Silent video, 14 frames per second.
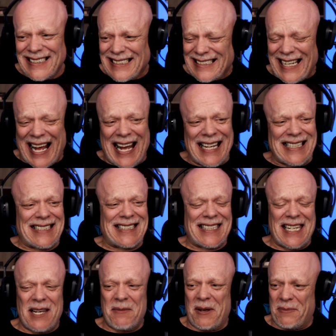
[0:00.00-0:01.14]
God
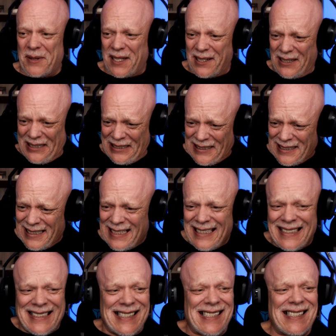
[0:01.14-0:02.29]
damn it, Peter.
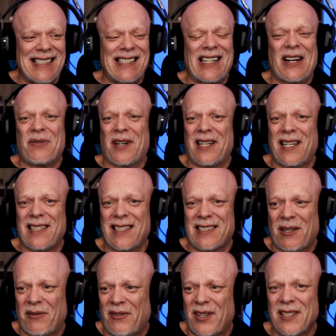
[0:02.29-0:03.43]
Oh, I've run into
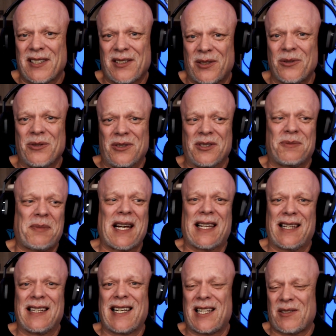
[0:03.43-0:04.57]
some of his students back in
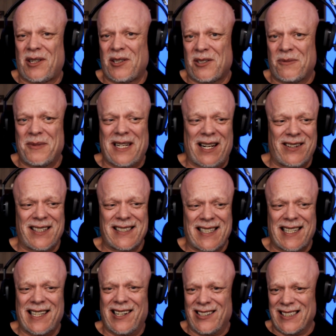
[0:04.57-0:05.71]
the days when I used to be down in the
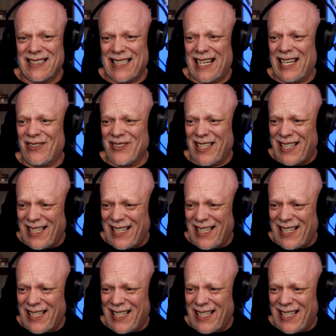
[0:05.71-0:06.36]
city all the time.